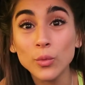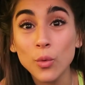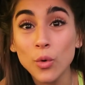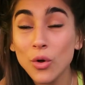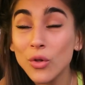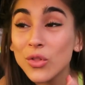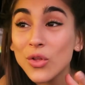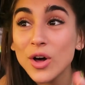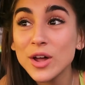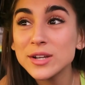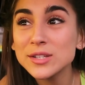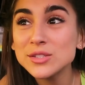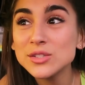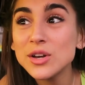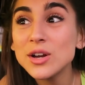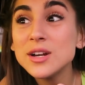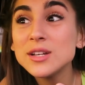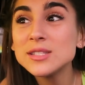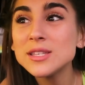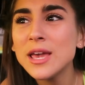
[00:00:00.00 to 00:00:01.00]
a lot of
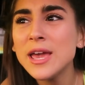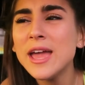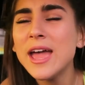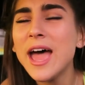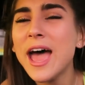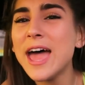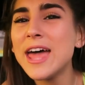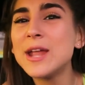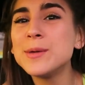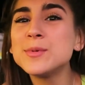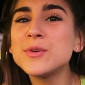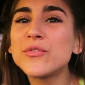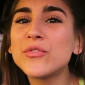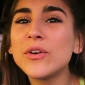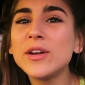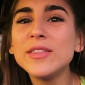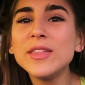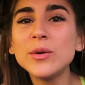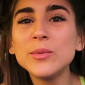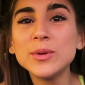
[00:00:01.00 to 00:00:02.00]
sauce. And I'm
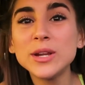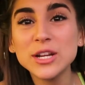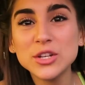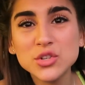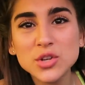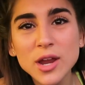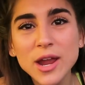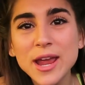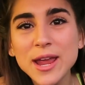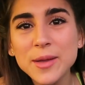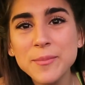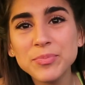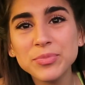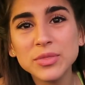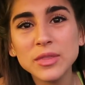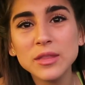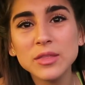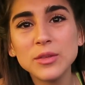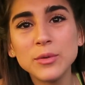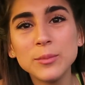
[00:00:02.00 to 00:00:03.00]
afraid that when I try
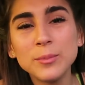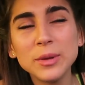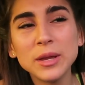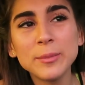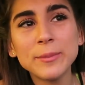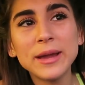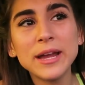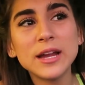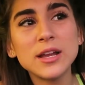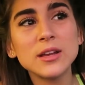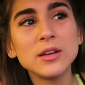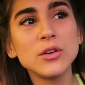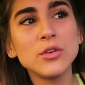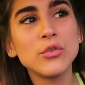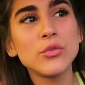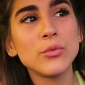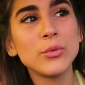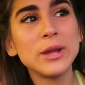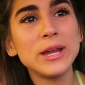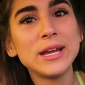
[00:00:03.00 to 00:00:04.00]
the Big Mac
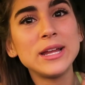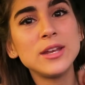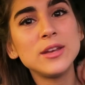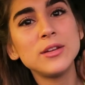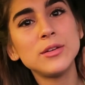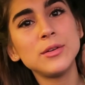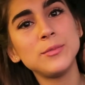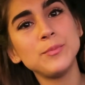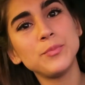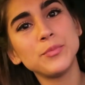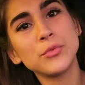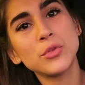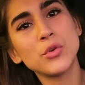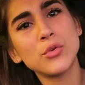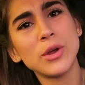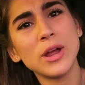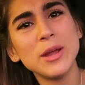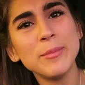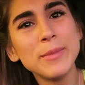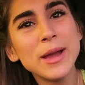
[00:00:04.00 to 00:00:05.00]
Grand
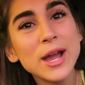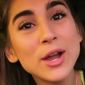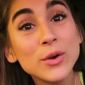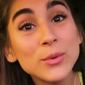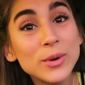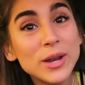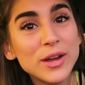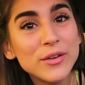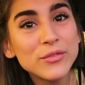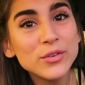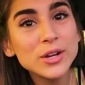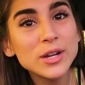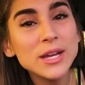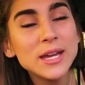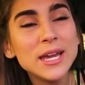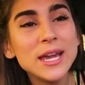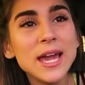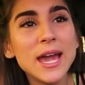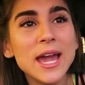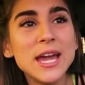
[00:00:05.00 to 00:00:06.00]
Mac or whatever,
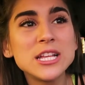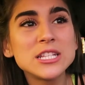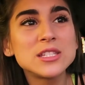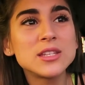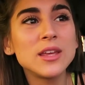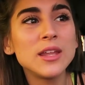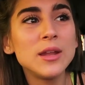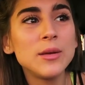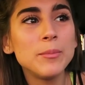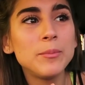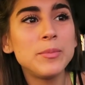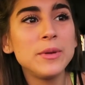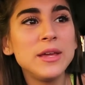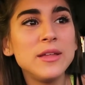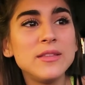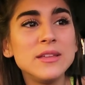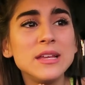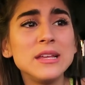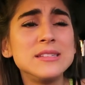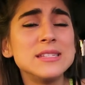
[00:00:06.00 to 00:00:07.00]
it's gonna be
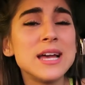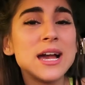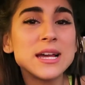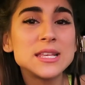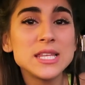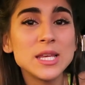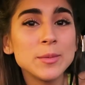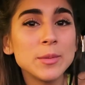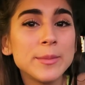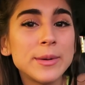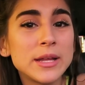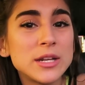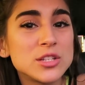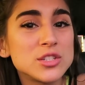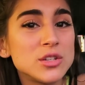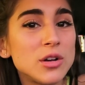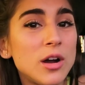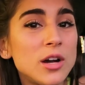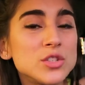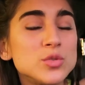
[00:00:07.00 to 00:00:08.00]
the exact same amount of
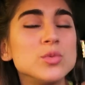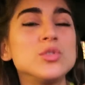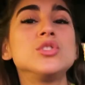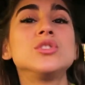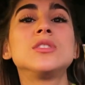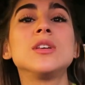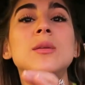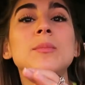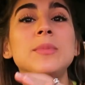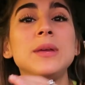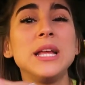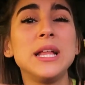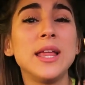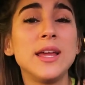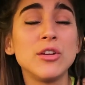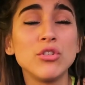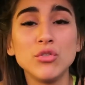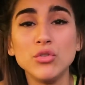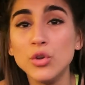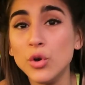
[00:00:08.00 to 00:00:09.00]
sauce, which is gonna be
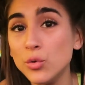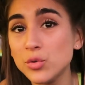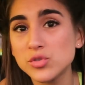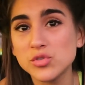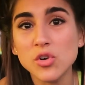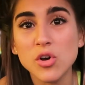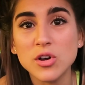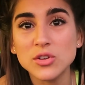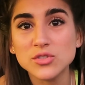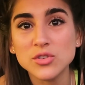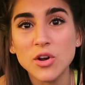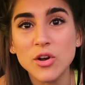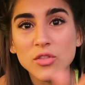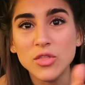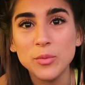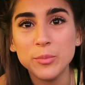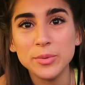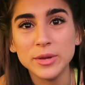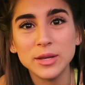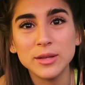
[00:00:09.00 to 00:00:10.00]
like no sauce on
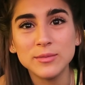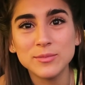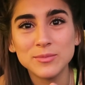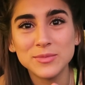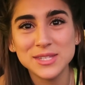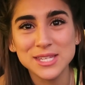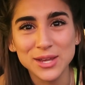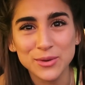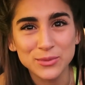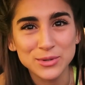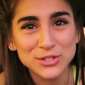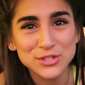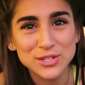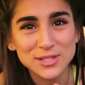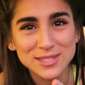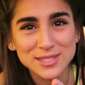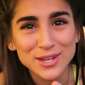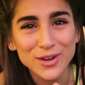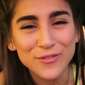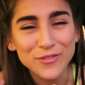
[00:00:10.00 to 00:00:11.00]
the big sandwich
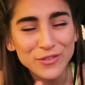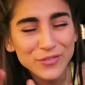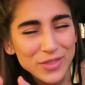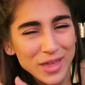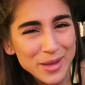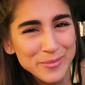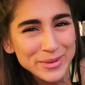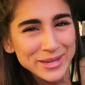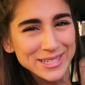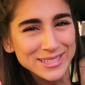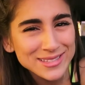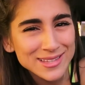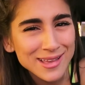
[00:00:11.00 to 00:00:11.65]
itself, if that makes